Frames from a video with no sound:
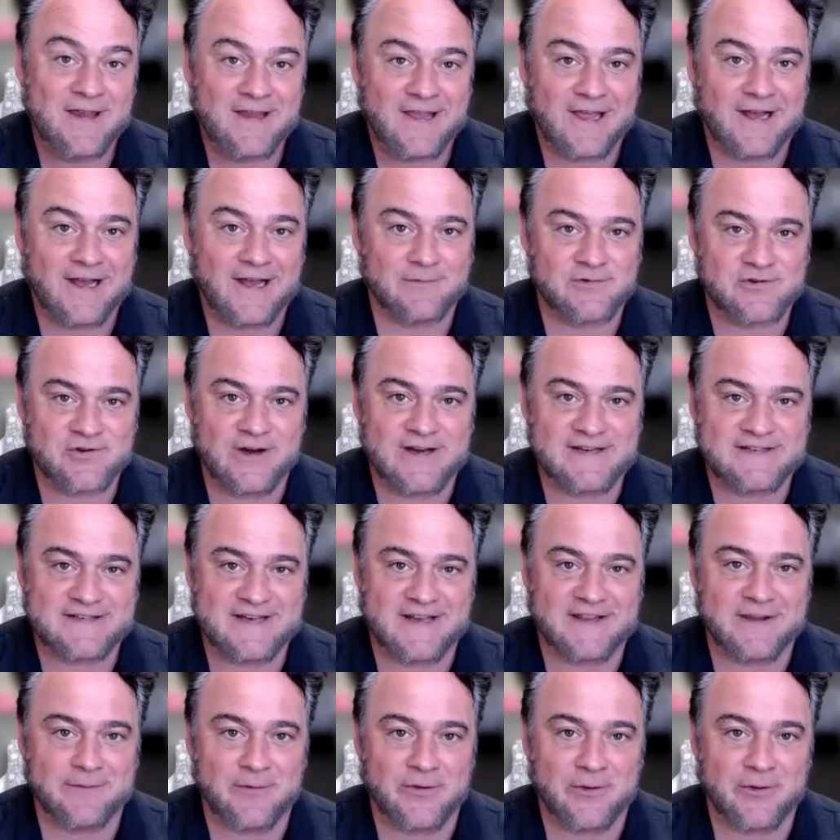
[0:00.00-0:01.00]
And I'm sure I
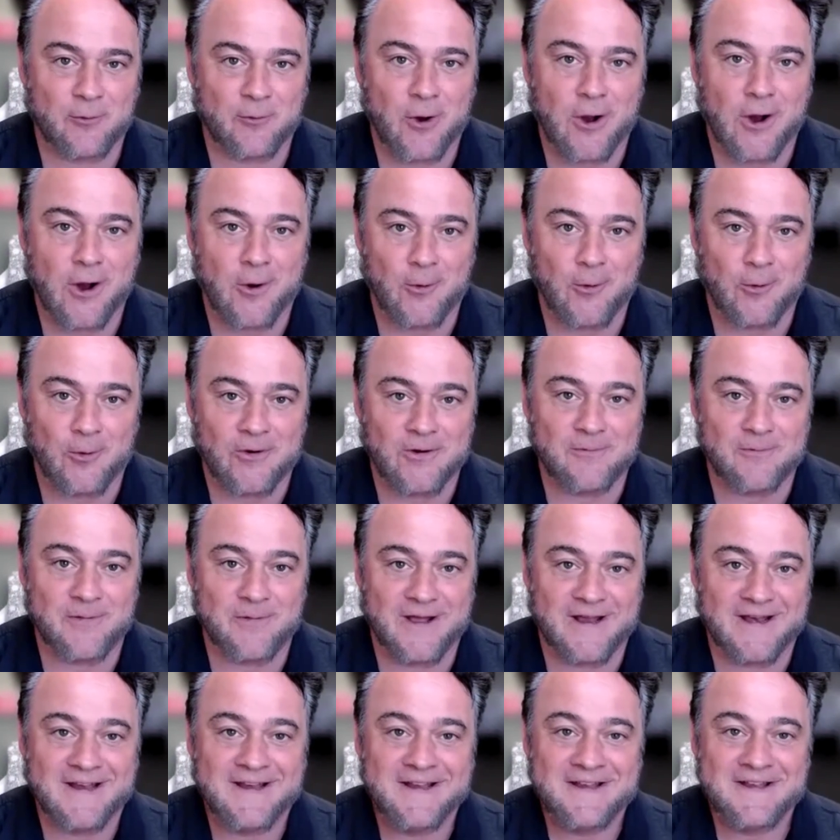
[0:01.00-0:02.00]
said them in the wrong order,
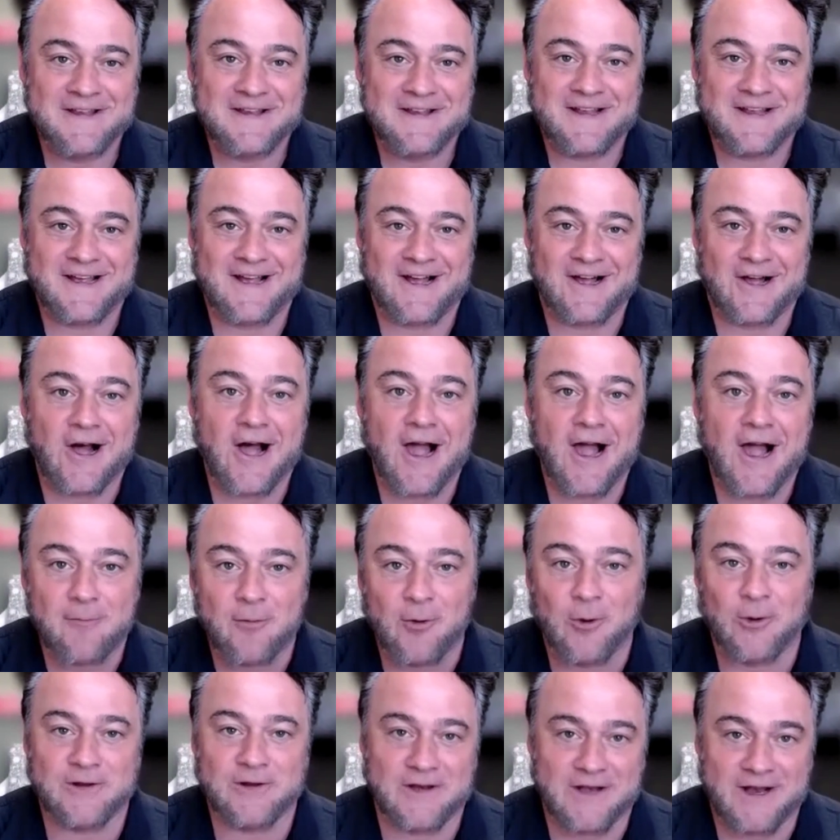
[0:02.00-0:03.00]
but I'm
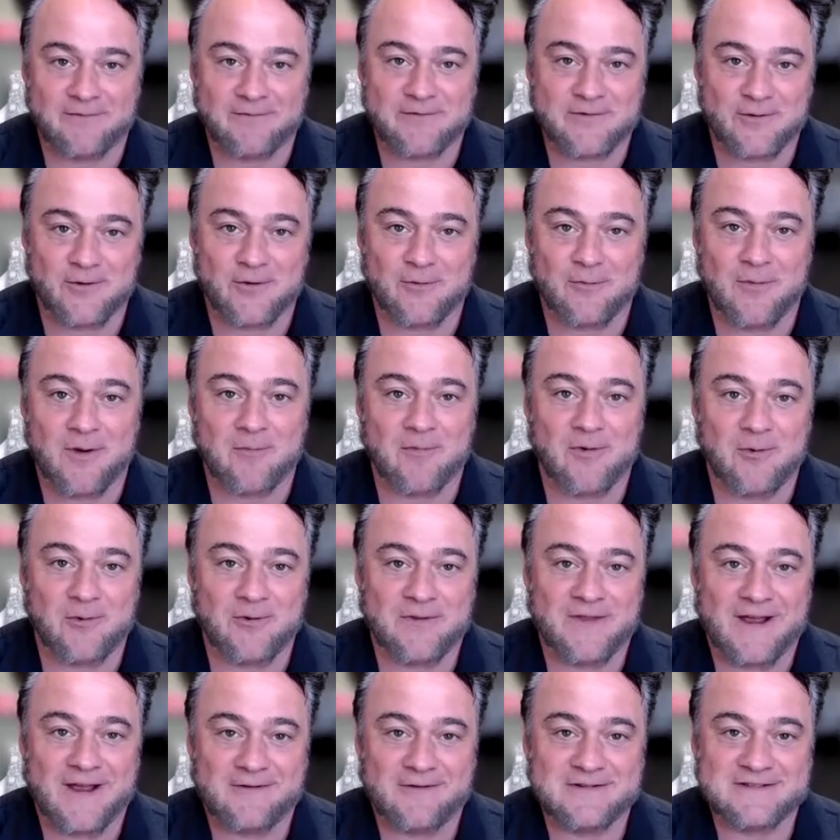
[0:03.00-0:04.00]
old enough to remember
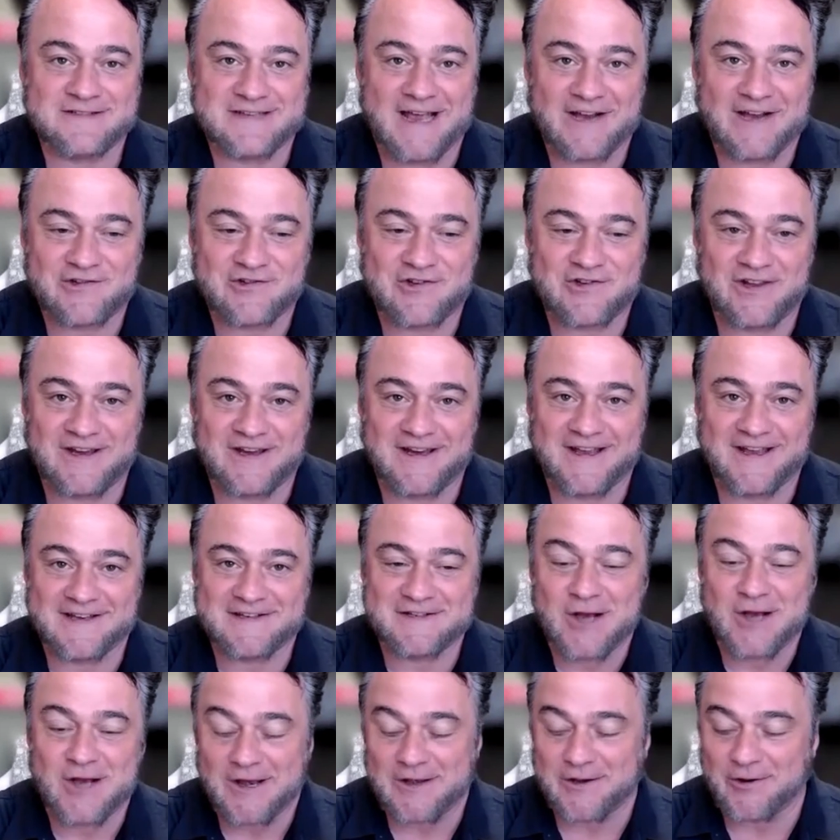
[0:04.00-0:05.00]
when that was actually
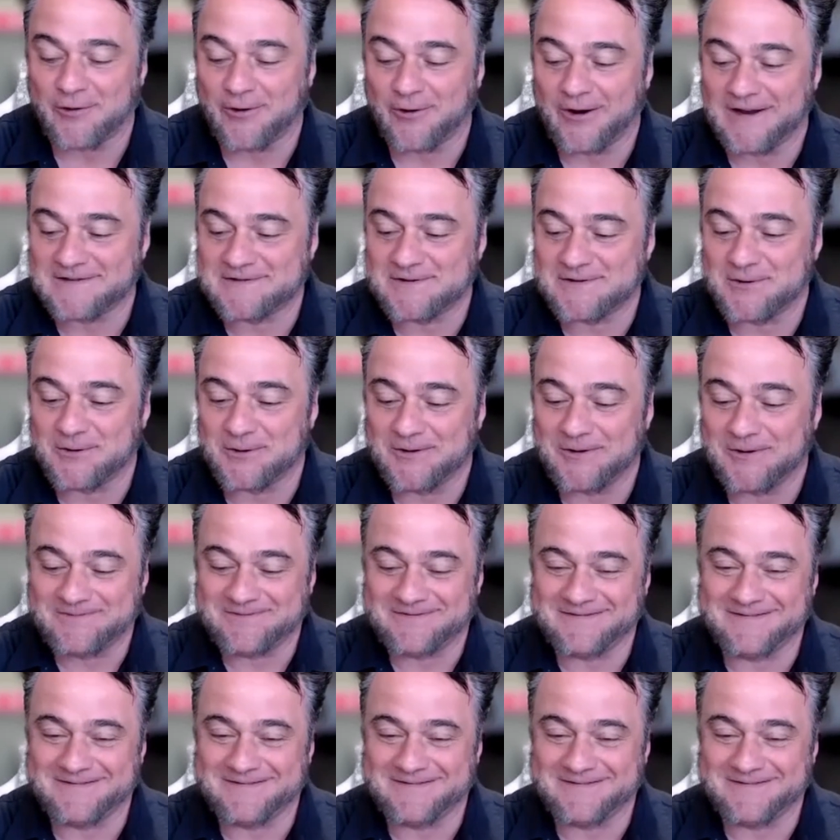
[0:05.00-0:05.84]
taught in grade school.